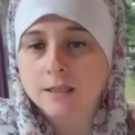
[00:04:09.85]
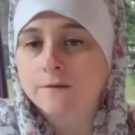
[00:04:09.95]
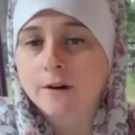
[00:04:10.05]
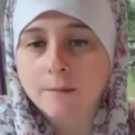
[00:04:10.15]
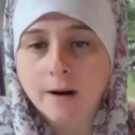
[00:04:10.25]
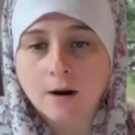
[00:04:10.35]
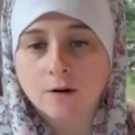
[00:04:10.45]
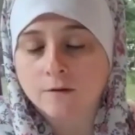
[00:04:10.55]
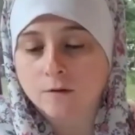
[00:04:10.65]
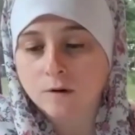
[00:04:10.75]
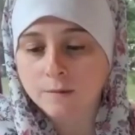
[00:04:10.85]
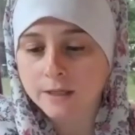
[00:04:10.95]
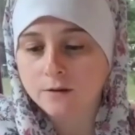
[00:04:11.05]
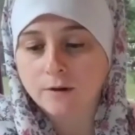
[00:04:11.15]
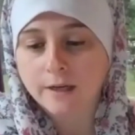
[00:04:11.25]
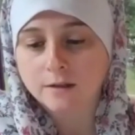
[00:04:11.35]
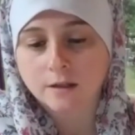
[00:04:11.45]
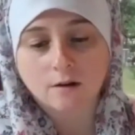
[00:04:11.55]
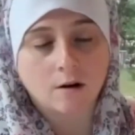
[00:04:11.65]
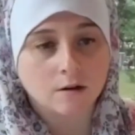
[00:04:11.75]
a very powerful woman who hears a
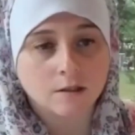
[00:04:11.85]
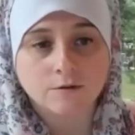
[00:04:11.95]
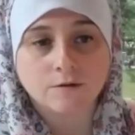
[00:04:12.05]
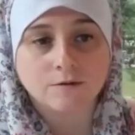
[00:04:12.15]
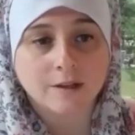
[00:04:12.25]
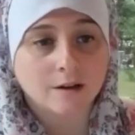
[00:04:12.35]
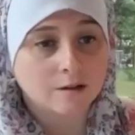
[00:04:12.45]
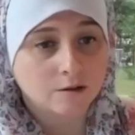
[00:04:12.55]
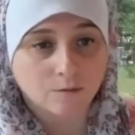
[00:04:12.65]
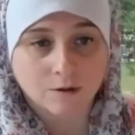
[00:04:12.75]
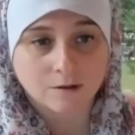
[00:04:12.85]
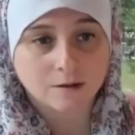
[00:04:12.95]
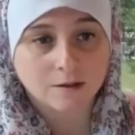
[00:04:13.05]
call to the underworld.